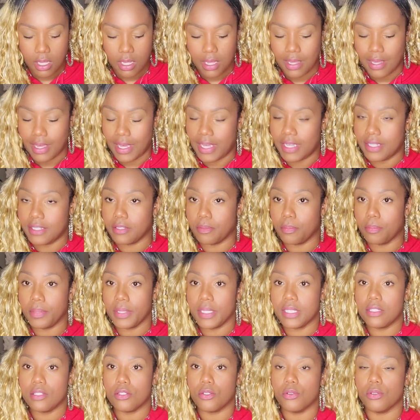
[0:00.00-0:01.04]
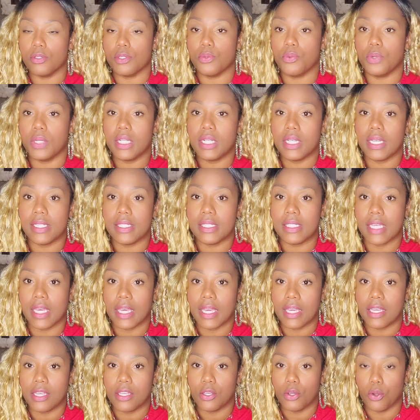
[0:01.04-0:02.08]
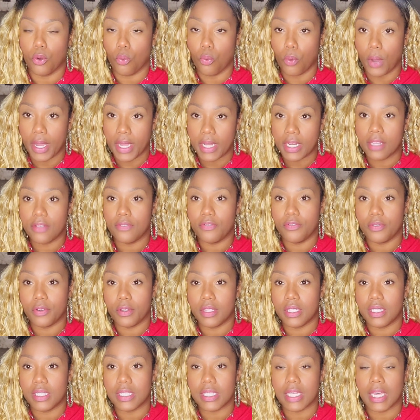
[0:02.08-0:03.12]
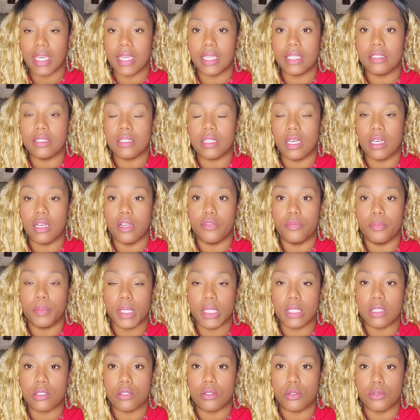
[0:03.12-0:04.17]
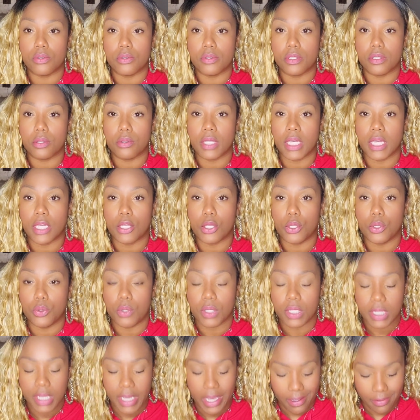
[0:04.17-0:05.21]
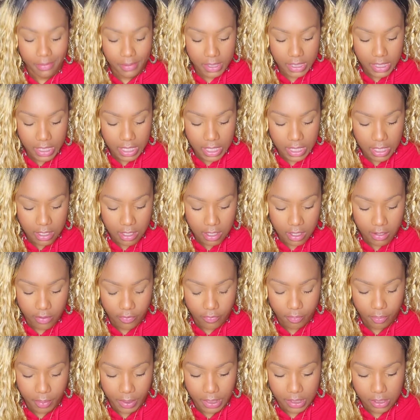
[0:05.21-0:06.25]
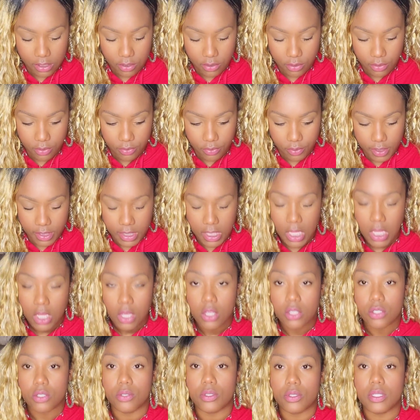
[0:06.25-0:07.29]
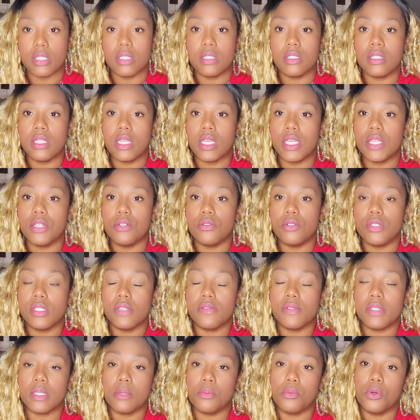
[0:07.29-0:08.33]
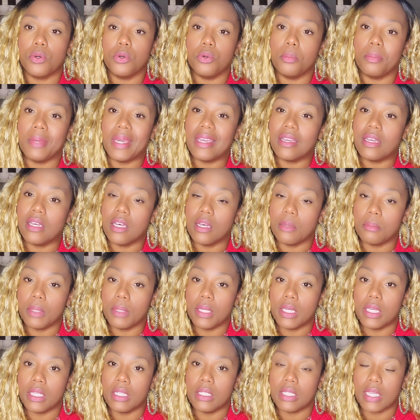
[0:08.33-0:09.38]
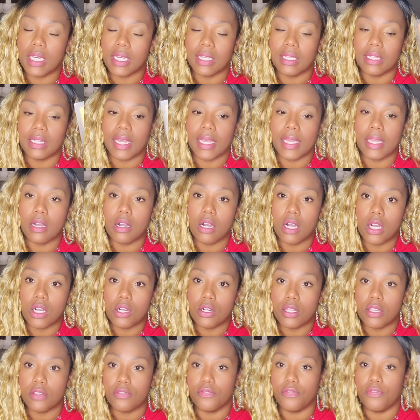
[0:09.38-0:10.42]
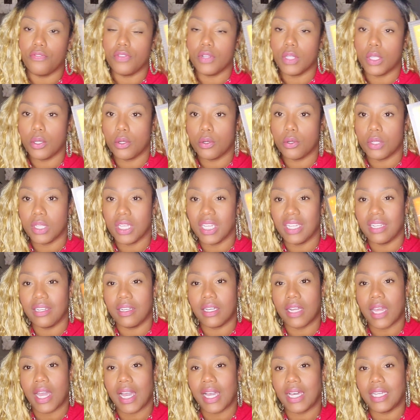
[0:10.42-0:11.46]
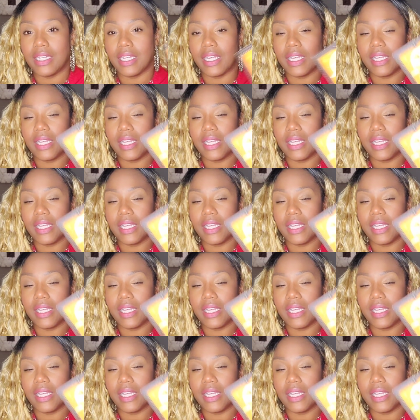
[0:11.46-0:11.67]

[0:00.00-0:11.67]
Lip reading: Ace of Pentacles. What did I say? You're waiting for this Ace of Pentacles so that you can have 10 of Pentacles. So this is the energy of someone who may come in kind of lighthearted, flirty, not